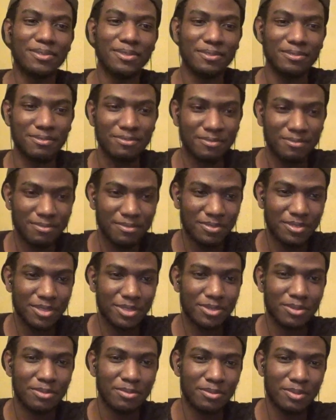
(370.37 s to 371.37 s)

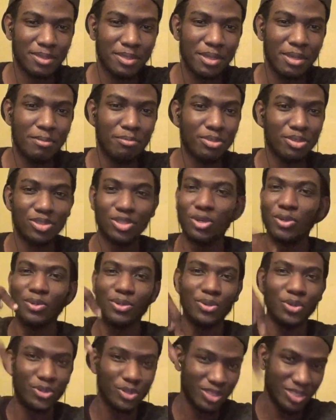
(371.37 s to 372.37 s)
Stories, but don't, but
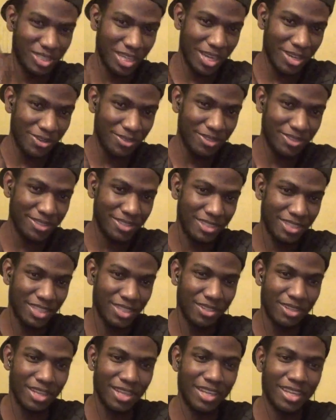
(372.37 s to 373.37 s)
don't look down. Don't look down,
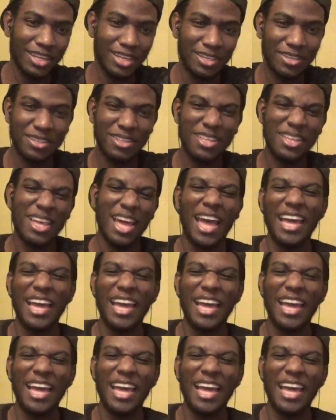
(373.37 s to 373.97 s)
I can't handle.